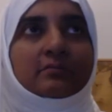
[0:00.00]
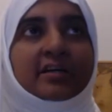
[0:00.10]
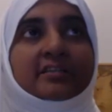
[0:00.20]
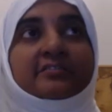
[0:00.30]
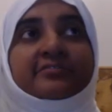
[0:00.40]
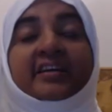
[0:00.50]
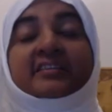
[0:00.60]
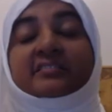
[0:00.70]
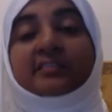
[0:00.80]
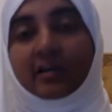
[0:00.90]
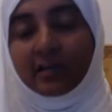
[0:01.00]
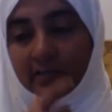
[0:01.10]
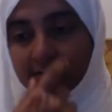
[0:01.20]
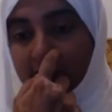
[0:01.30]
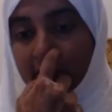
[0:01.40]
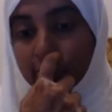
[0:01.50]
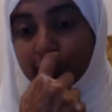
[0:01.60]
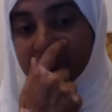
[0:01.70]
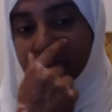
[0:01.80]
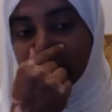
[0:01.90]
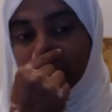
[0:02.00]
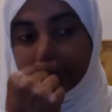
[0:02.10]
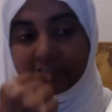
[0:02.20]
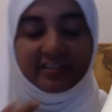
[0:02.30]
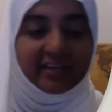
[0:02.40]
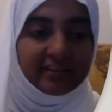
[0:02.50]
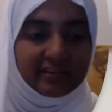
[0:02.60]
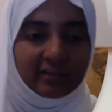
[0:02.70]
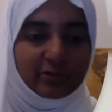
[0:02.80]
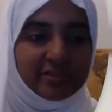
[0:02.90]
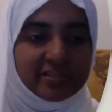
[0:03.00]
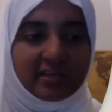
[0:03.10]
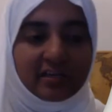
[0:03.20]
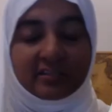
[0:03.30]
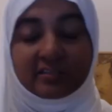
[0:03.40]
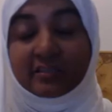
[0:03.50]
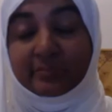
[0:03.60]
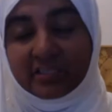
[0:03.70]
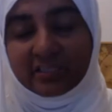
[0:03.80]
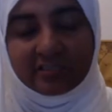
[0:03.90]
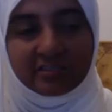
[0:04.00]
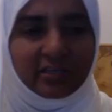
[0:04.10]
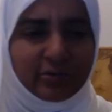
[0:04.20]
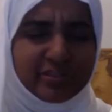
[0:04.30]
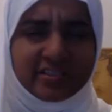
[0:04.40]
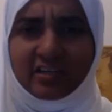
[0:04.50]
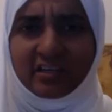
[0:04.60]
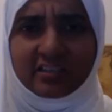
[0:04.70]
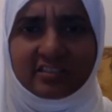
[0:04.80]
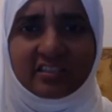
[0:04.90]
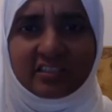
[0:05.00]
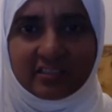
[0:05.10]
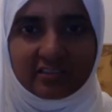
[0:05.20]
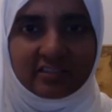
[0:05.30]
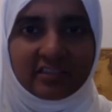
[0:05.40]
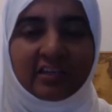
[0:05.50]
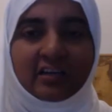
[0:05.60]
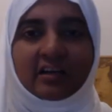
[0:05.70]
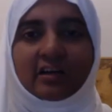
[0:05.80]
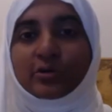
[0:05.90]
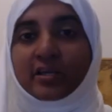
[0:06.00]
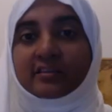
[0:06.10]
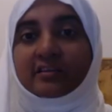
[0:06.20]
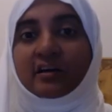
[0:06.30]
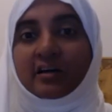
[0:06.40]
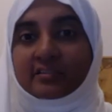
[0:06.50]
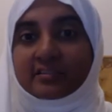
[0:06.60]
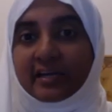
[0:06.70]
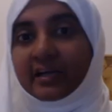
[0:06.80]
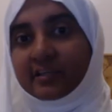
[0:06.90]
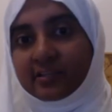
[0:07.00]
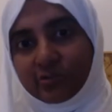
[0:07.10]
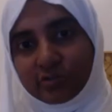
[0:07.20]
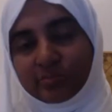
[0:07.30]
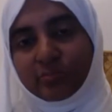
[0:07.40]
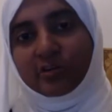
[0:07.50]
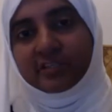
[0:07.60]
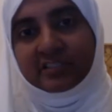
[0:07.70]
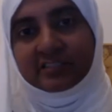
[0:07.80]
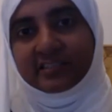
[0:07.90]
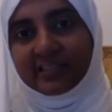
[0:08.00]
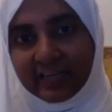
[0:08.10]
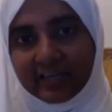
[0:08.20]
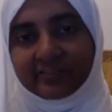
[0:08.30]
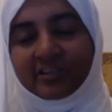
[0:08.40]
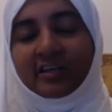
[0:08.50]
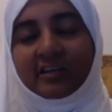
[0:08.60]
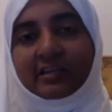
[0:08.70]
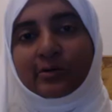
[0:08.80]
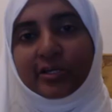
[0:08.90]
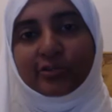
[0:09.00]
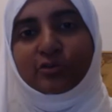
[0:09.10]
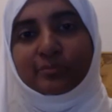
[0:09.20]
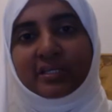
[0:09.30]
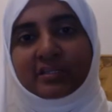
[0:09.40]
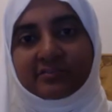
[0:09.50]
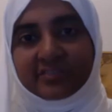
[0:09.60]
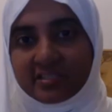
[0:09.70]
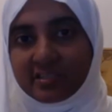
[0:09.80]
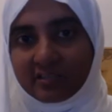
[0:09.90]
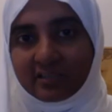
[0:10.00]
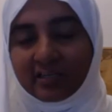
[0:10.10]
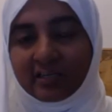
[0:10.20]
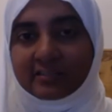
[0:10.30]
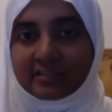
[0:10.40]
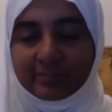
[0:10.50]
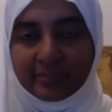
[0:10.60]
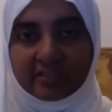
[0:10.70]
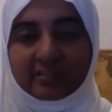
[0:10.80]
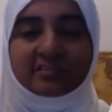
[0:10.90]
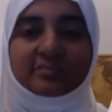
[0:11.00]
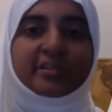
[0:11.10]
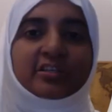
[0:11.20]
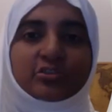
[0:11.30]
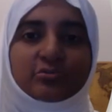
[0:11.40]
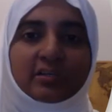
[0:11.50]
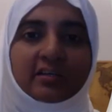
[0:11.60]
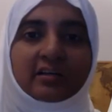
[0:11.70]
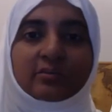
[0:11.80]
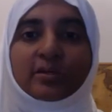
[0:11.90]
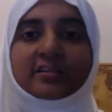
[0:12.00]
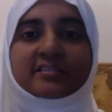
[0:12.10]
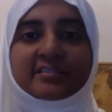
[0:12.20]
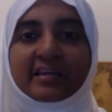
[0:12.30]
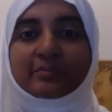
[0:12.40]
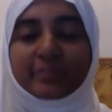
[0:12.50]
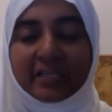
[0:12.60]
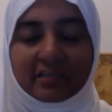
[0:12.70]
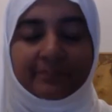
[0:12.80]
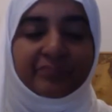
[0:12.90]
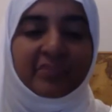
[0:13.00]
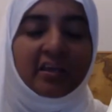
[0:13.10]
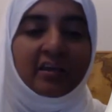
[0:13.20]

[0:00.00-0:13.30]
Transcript: what affects the heart how is the heart trained how is the heart diminished how is the heart hurt how can the heart die though the body is alive now i don't mean the physical heart i mean the spiritual heart what does that mean